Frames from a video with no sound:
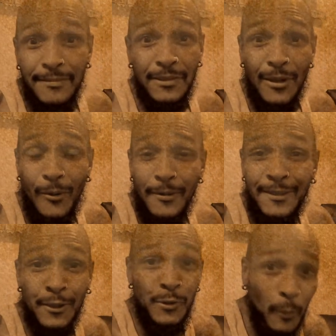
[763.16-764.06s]
So it's
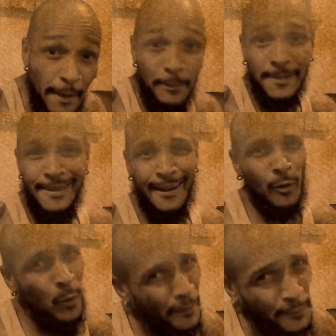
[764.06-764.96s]
a sweep. It's not a
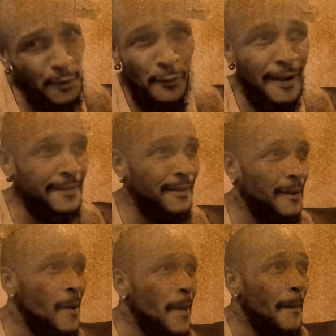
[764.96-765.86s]
coffee grinder.
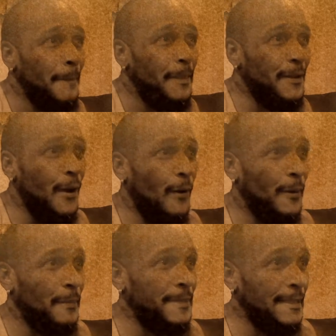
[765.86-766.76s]
You know what
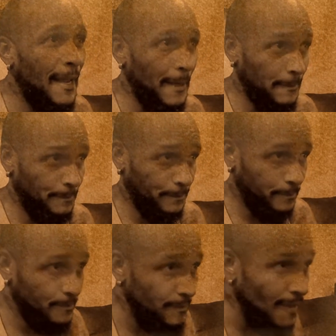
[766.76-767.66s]
I'm saying?
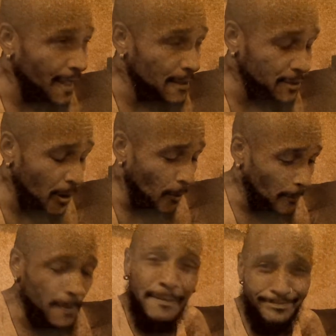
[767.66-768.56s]
So
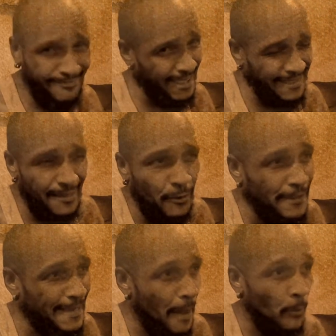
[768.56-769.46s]
just a little
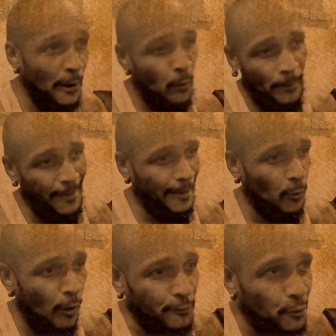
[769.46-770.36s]
example. I know I'm getting
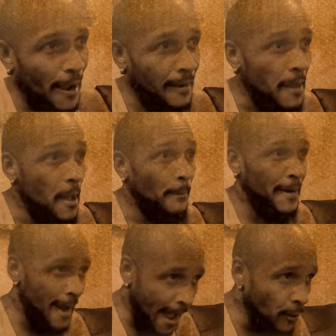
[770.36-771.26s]
off track. But
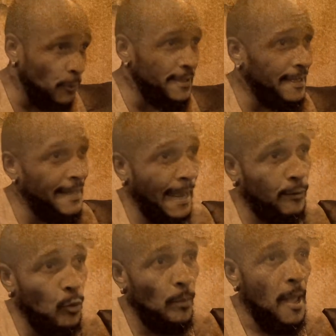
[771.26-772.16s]
Nano was in that
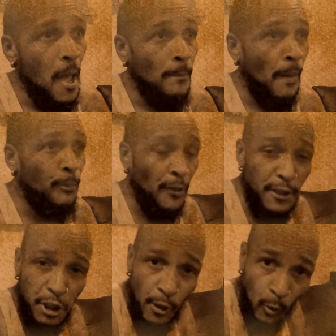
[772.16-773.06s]
group. My brother
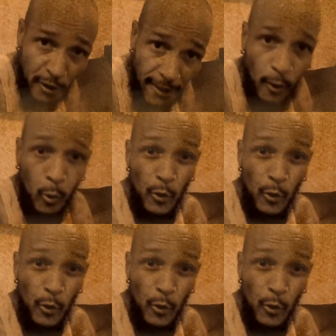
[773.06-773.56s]
Chino D, who